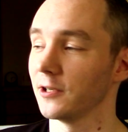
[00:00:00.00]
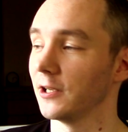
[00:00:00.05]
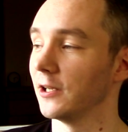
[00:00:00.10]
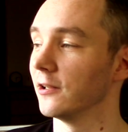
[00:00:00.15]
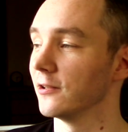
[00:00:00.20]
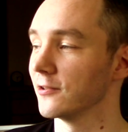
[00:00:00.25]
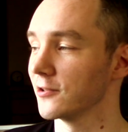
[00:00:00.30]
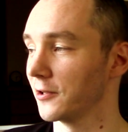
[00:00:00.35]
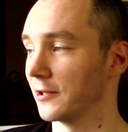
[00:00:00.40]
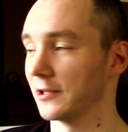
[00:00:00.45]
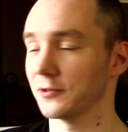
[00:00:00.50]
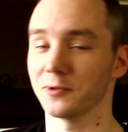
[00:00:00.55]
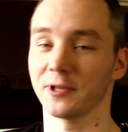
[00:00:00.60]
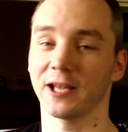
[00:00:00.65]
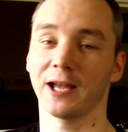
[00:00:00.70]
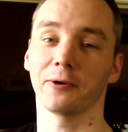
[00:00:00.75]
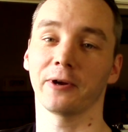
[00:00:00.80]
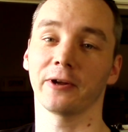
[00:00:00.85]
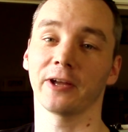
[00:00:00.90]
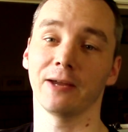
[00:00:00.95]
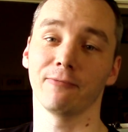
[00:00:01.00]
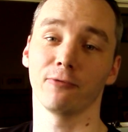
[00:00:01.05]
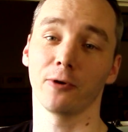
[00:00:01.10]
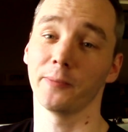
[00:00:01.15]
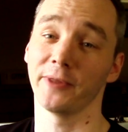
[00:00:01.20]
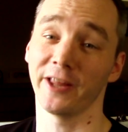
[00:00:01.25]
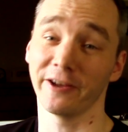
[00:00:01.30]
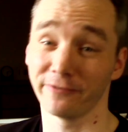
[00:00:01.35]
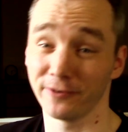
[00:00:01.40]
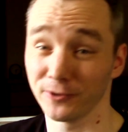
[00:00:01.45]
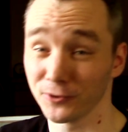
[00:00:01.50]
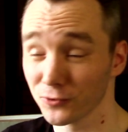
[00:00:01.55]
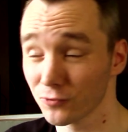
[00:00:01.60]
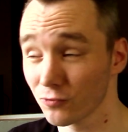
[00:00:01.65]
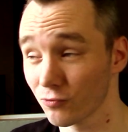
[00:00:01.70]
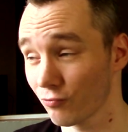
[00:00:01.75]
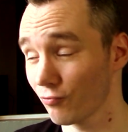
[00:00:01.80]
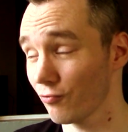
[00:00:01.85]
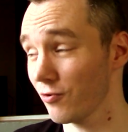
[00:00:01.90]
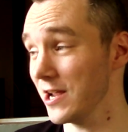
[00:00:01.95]
And so that's where the countdown came from, and that feels
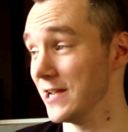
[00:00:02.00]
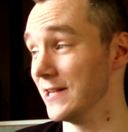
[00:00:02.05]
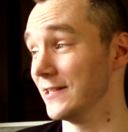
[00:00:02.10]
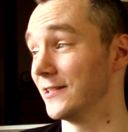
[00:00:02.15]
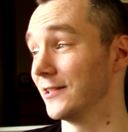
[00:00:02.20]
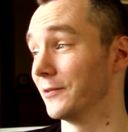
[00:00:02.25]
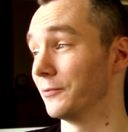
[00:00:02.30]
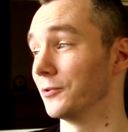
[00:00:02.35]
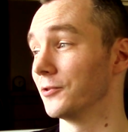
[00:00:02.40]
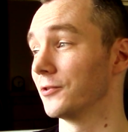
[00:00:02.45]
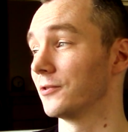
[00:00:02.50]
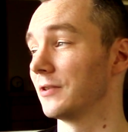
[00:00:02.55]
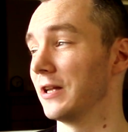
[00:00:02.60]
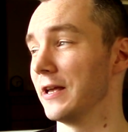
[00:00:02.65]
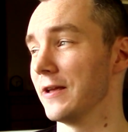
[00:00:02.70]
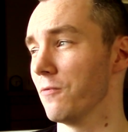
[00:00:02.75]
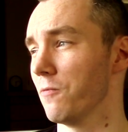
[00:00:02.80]
great. It was